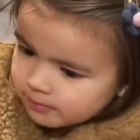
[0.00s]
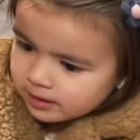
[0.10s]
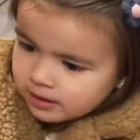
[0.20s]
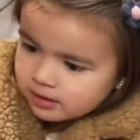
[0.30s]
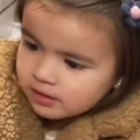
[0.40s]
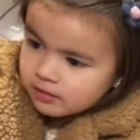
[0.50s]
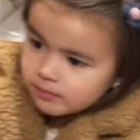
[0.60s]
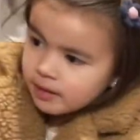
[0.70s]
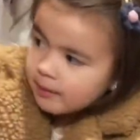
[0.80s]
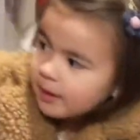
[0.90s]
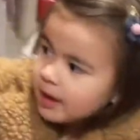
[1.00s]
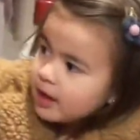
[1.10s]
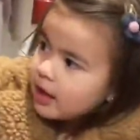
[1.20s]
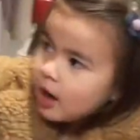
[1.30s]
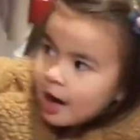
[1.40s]
My mama
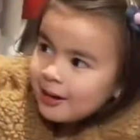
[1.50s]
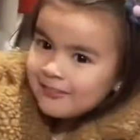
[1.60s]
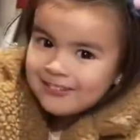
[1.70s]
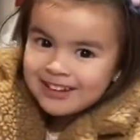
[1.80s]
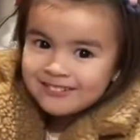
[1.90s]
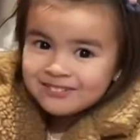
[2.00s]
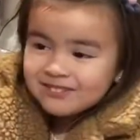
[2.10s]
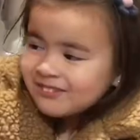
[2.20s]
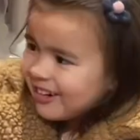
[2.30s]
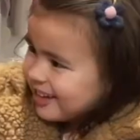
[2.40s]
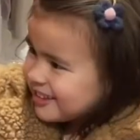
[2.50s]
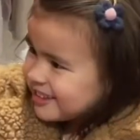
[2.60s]
Halloween one.